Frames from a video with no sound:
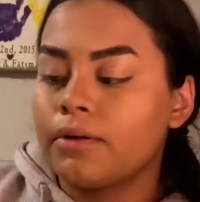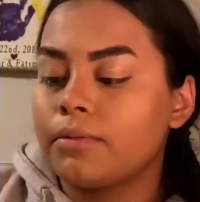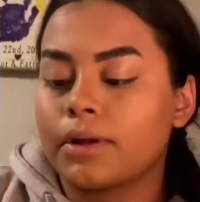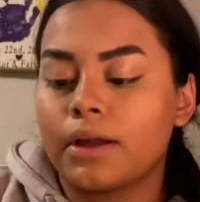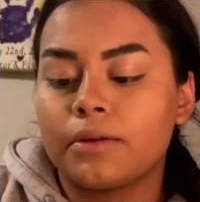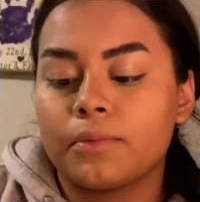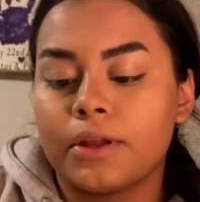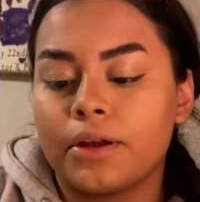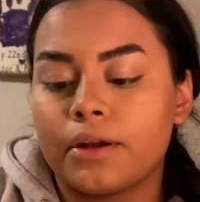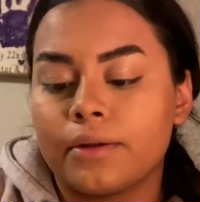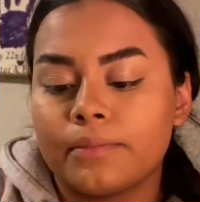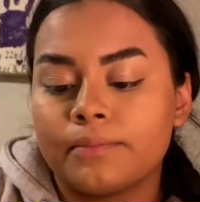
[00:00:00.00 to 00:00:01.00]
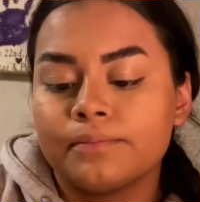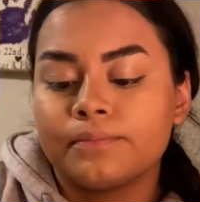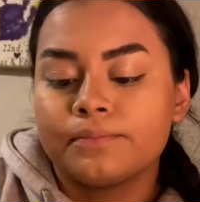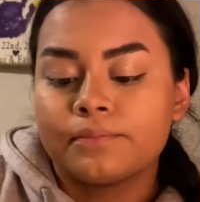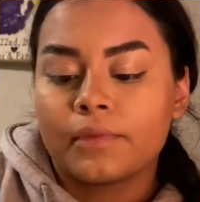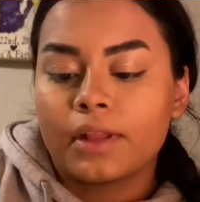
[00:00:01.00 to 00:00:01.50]
I'm kind of weird.
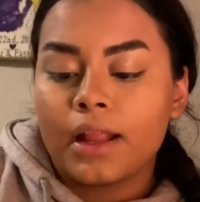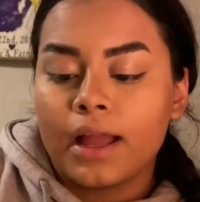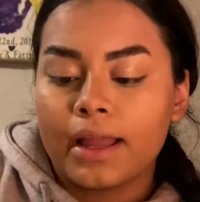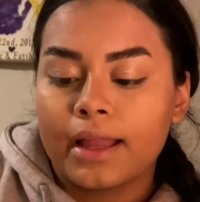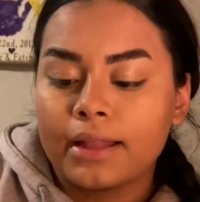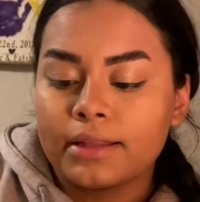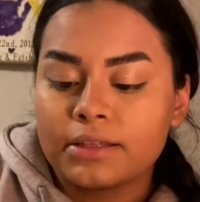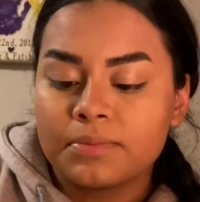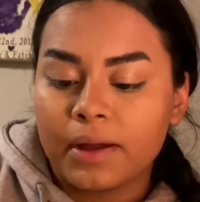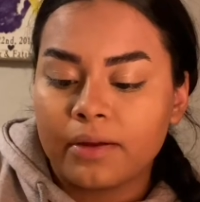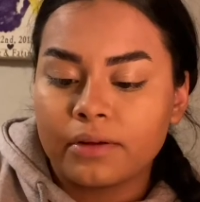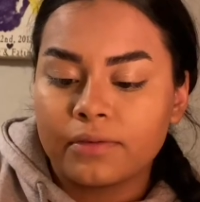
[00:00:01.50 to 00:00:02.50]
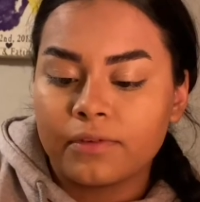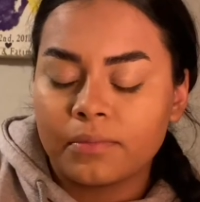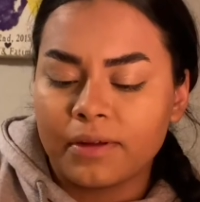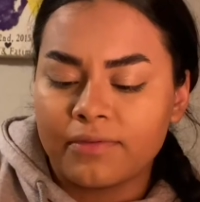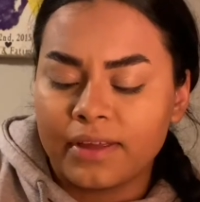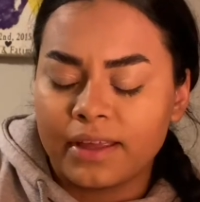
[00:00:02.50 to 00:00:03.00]
I got this powder for
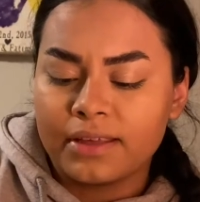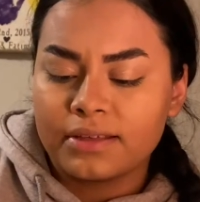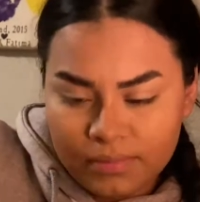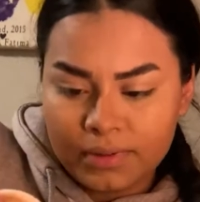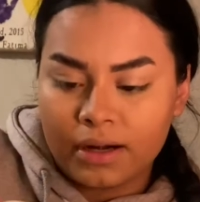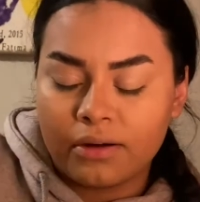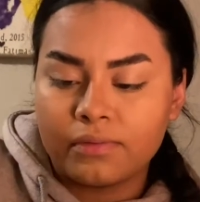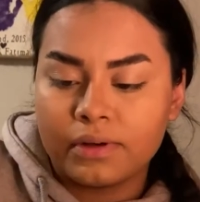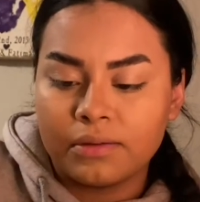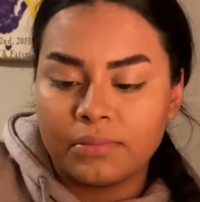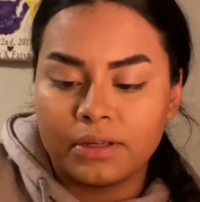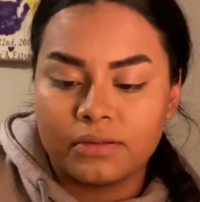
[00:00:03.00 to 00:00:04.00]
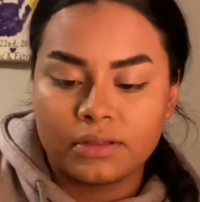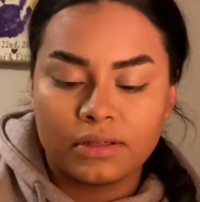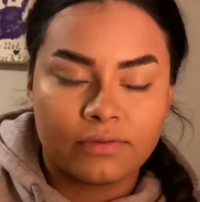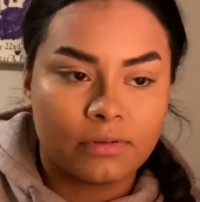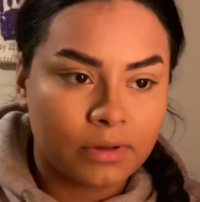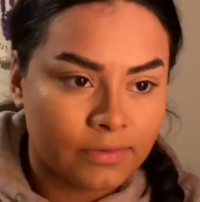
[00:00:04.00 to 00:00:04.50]
my face, but I don't really be using
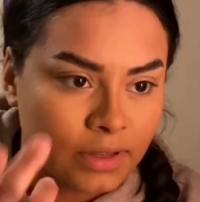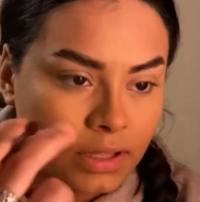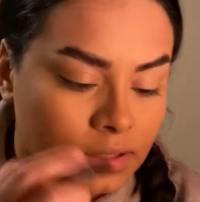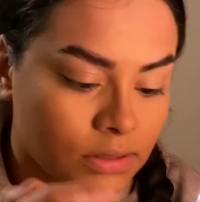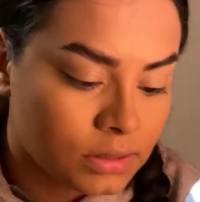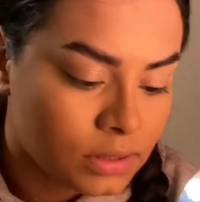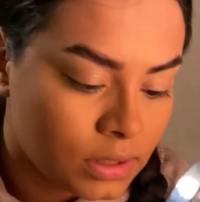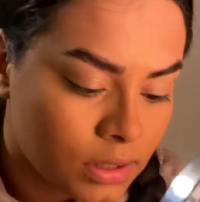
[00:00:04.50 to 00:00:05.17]
it for my face.